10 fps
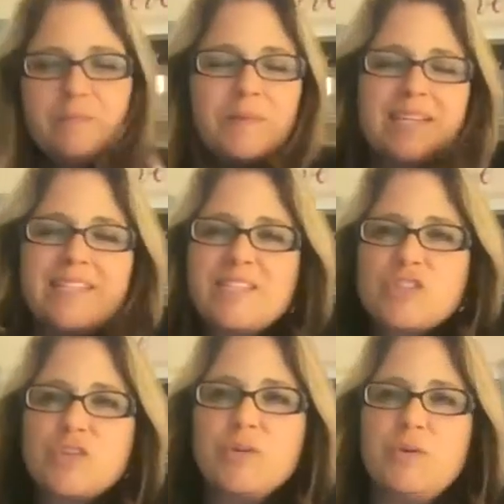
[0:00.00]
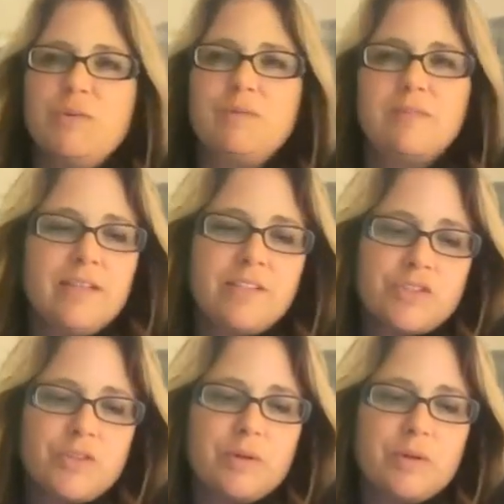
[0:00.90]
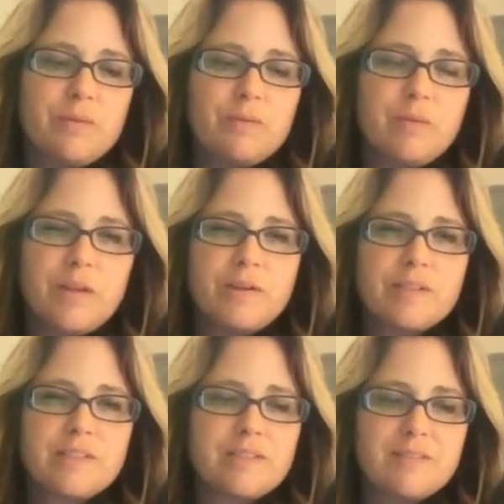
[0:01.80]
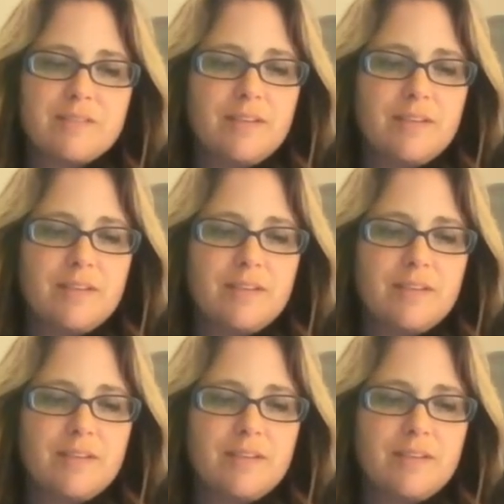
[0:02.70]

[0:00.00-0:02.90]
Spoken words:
Because it's true. It's true. Whether it's,